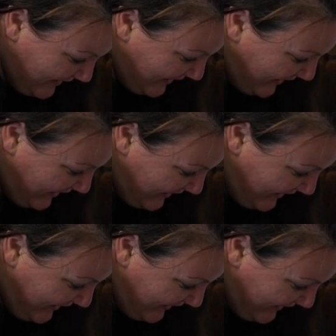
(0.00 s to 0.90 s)
It's well
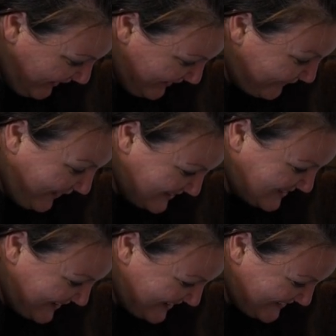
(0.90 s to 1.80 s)
documented. Well
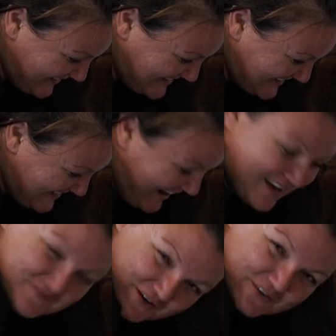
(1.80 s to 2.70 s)
documented. yeah.
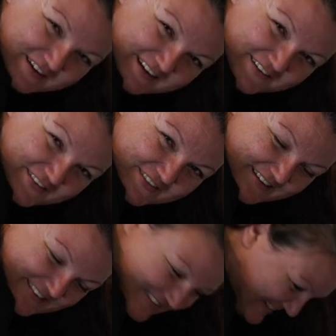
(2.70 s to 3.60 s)
I'm totally gonna have to look
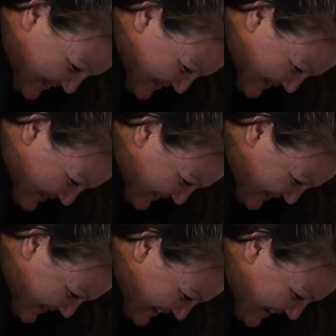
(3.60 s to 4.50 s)
at this clip to
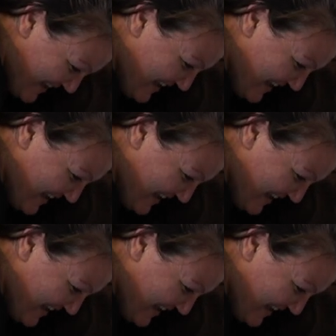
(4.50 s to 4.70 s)
remember.